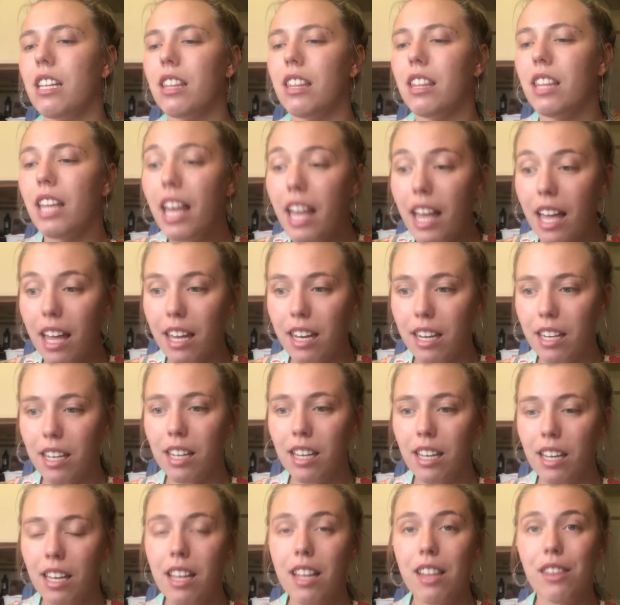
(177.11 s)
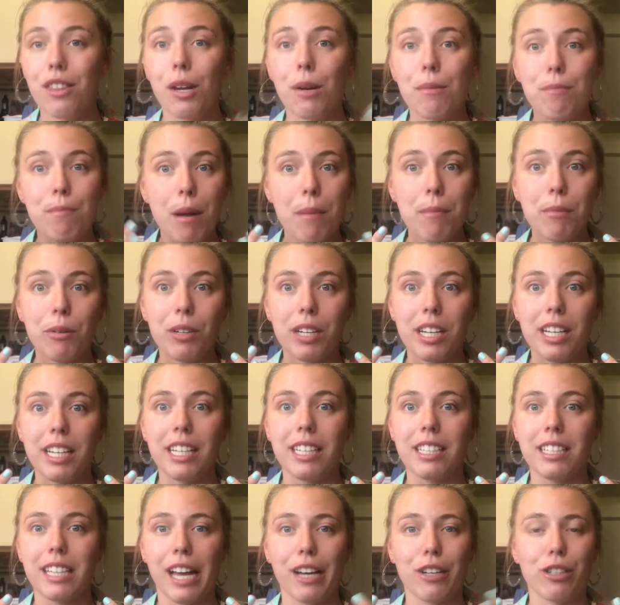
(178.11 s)
then their memory
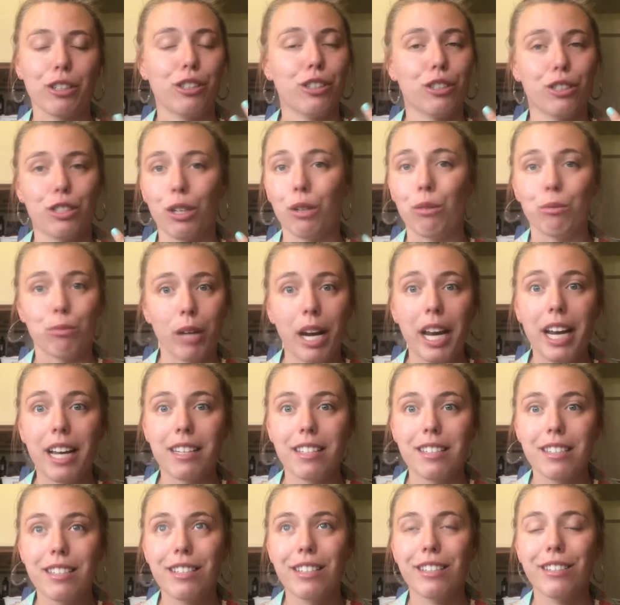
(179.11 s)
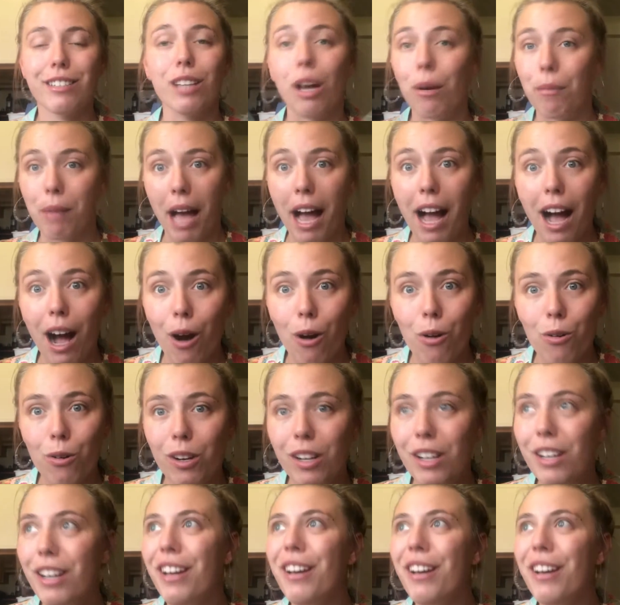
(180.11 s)
is actually just erased somehow,